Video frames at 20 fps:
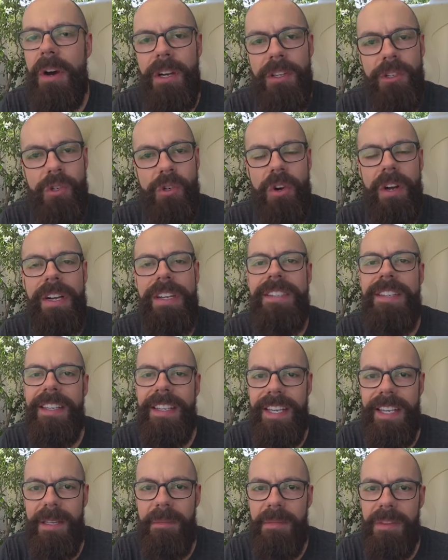I try to
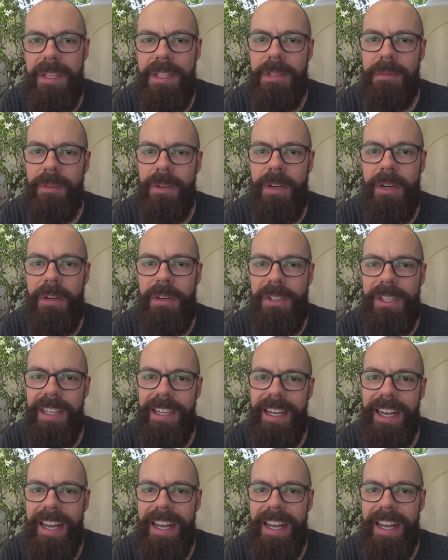keep this vlog